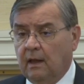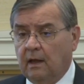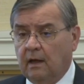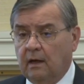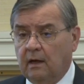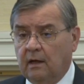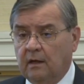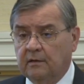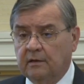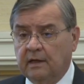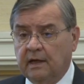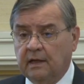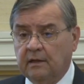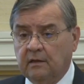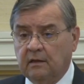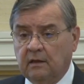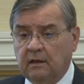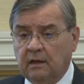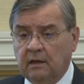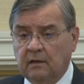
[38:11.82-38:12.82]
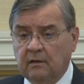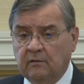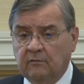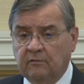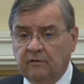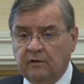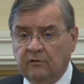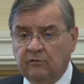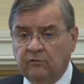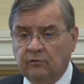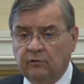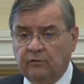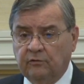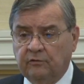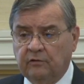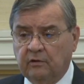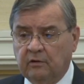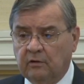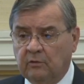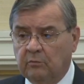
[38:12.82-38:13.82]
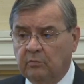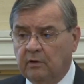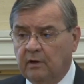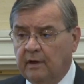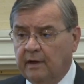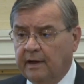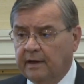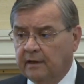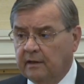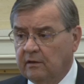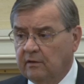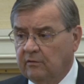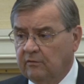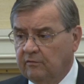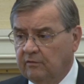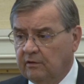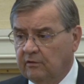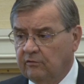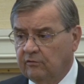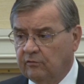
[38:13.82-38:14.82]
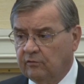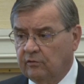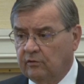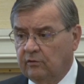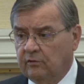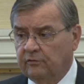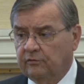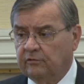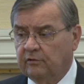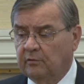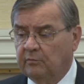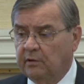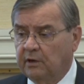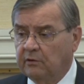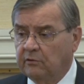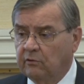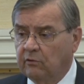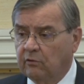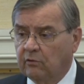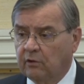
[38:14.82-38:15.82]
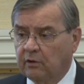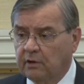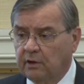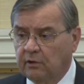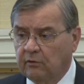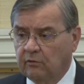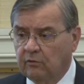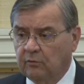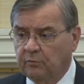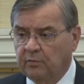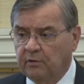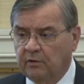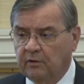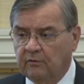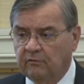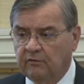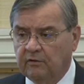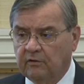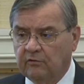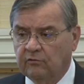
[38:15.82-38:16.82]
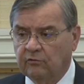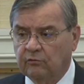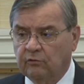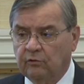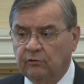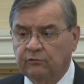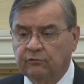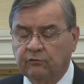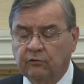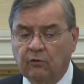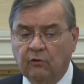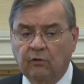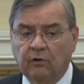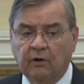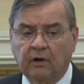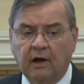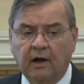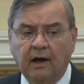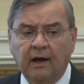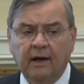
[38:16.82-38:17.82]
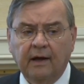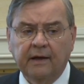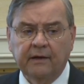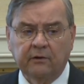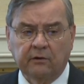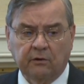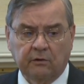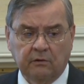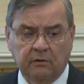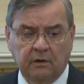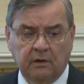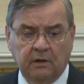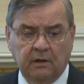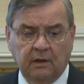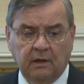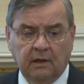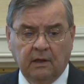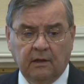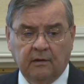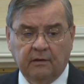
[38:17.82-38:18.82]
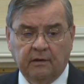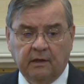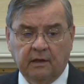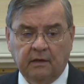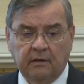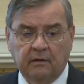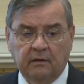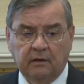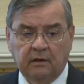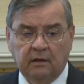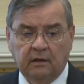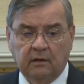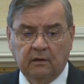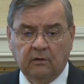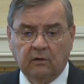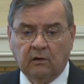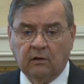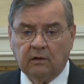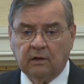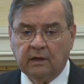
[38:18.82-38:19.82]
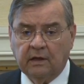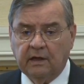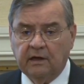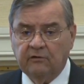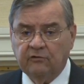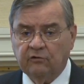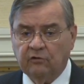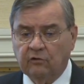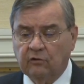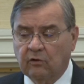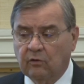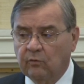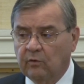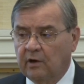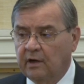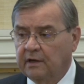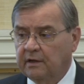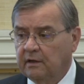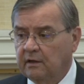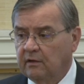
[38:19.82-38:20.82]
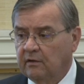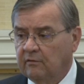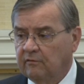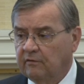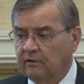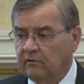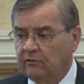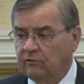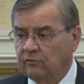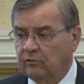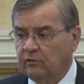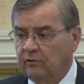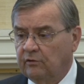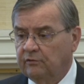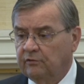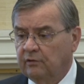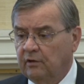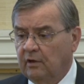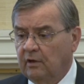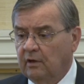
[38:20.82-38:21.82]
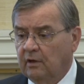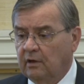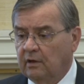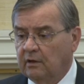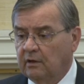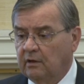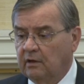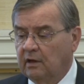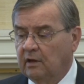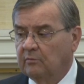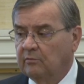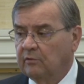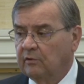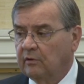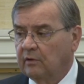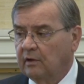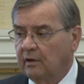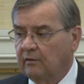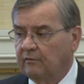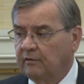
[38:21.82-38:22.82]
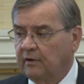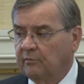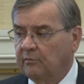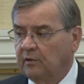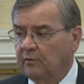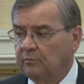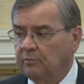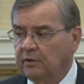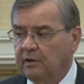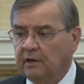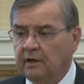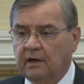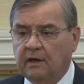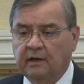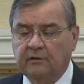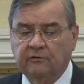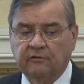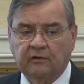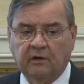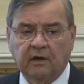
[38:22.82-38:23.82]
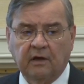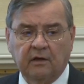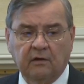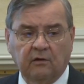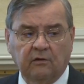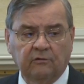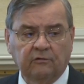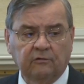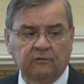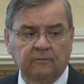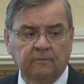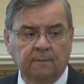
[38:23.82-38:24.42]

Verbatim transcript: Uh, that the individuals, that the black individuals, the minority group individuals score higher than the Caucasian or white individuals on a number of MMPI scales.